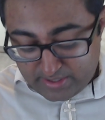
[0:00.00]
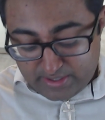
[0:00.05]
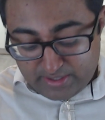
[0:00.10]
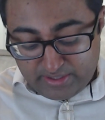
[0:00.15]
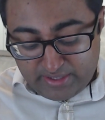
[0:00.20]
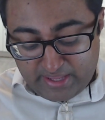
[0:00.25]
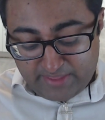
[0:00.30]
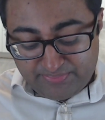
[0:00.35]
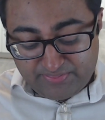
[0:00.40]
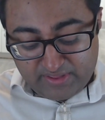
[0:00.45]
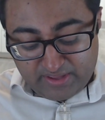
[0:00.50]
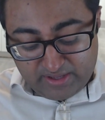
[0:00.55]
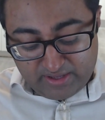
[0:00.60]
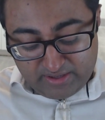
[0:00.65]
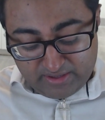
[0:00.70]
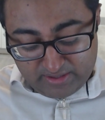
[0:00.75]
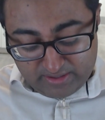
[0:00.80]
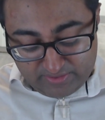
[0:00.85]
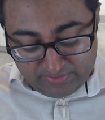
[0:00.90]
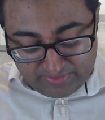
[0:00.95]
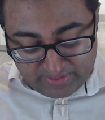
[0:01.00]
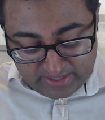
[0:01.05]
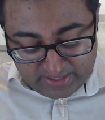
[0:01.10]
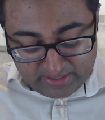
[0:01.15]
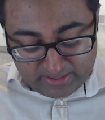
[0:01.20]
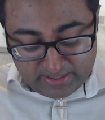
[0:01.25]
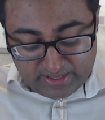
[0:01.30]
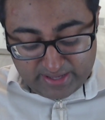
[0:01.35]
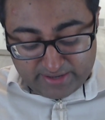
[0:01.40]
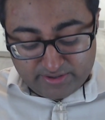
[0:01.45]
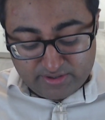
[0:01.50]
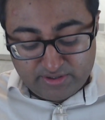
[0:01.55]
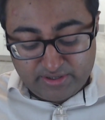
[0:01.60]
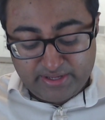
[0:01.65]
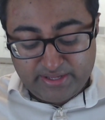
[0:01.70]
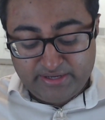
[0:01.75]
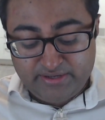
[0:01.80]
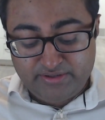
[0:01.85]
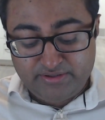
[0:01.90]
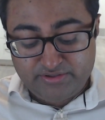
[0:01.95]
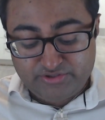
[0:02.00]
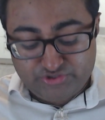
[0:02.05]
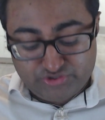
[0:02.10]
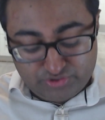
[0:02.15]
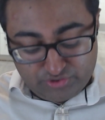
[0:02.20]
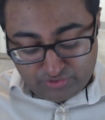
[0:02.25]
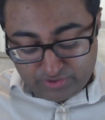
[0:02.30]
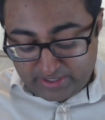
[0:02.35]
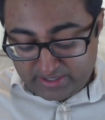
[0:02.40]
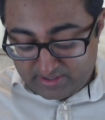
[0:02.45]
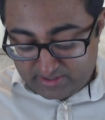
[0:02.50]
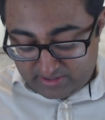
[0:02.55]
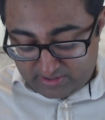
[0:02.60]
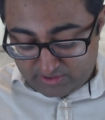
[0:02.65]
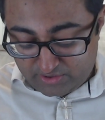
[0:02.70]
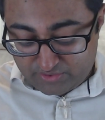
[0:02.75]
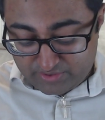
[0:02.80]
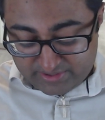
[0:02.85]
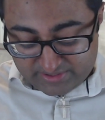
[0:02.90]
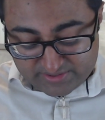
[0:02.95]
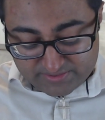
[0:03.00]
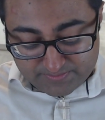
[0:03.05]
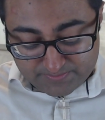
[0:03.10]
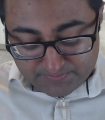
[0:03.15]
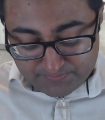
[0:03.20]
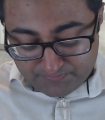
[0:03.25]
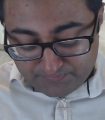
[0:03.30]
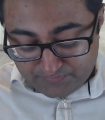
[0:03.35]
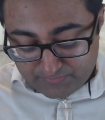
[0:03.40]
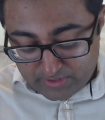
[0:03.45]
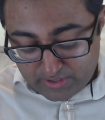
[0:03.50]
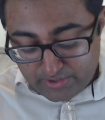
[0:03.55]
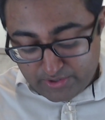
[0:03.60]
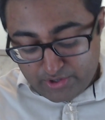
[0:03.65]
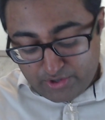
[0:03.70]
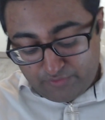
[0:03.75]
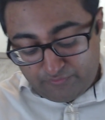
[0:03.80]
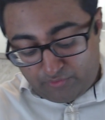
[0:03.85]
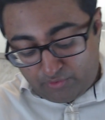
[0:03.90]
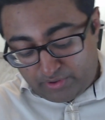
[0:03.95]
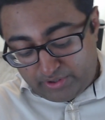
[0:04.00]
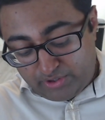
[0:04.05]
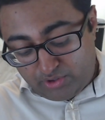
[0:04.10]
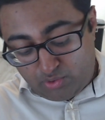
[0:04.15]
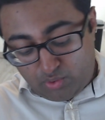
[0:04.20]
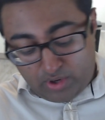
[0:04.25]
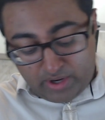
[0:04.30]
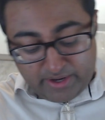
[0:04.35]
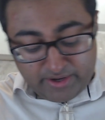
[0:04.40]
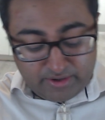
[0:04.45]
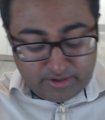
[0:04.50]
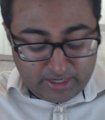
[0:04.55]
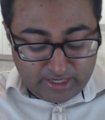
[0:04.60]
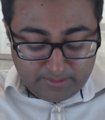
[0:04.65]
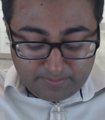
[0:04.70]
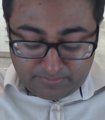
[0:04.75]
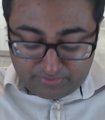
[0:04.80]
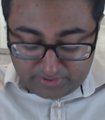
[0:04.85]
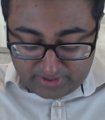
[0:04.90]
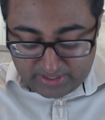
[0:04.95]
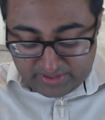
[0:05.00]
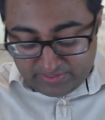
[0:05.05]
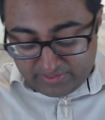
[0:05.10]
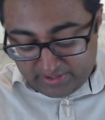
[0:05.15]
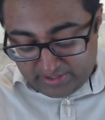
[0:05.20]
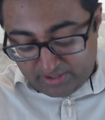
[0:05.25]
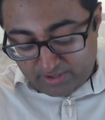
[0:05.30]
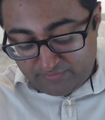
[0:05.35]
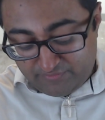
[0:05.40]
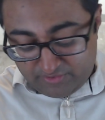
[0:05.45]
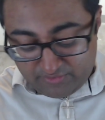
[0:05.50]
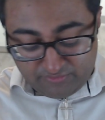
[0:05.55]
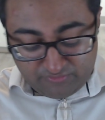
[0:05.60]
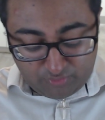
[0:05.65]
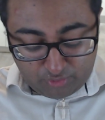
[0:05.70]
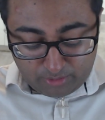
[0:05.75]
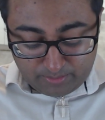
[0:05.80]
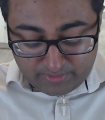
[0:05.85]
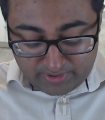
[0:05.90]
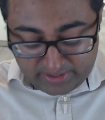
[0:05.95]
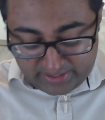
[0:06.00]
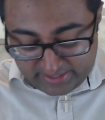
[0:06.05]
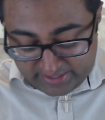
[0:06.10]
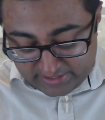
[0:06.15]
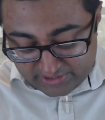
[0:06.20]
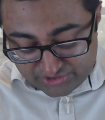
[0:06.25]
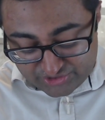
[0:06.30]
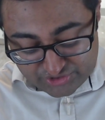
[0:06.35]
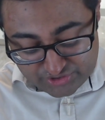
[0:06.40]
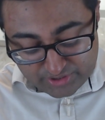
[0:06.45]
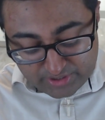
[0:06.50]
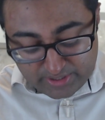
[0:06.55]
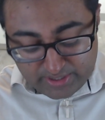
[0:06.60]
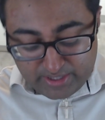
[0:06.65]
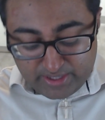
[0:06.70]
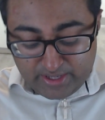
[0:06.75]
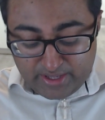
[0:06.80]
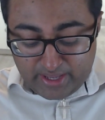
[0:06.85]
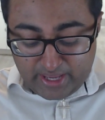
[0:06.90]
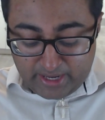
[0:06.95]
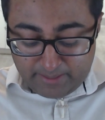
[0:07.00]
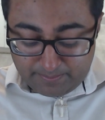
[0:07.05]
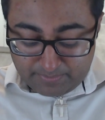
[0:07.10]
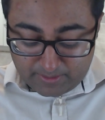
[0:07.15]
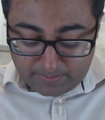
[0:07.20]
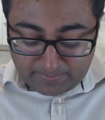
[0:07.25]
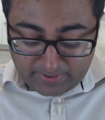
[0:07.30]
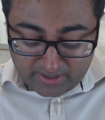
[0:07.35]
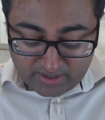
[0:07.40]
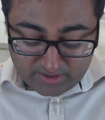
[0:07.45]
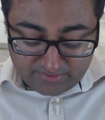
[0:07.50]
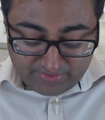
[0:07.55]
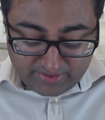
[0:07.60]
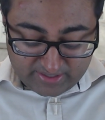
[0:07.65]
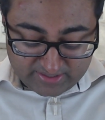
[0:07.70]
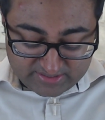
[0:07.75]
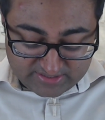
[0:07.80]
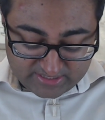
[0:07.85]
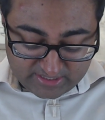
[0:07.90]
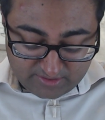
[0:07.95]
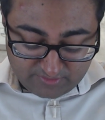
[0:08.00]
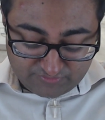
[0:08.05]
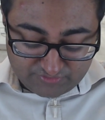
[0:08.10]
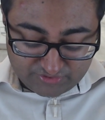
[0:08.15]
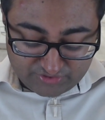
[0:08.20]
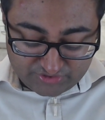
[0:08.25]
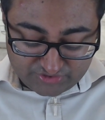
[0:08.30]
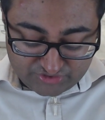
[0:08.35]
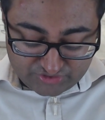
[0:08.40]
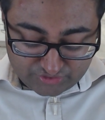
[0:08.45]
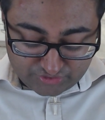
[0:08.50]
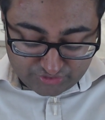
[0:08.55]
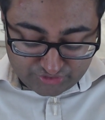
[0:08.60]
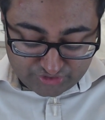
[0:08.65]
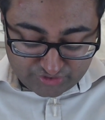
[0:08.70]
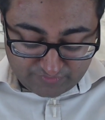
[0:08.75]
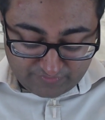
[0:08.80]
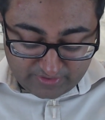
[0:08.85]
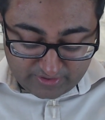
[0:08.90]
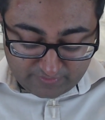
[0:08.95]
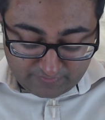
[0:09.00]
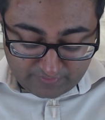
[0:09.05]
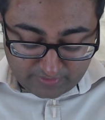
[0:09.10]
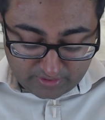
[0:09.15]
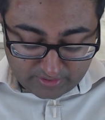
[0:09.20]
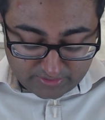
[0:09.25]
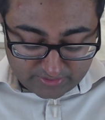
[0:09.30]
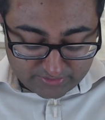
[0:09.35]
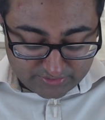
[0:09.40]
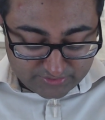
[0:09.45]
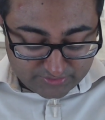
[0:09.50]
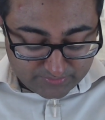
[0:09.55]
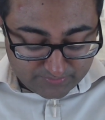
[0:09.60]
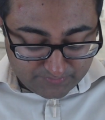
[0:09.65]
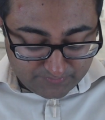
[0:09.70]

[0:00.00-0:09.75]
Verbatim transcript: yet thy, thy latter end should greatly increase. For inquire, I pray thee, of the former age, and prepare thyself to the search of their fathers.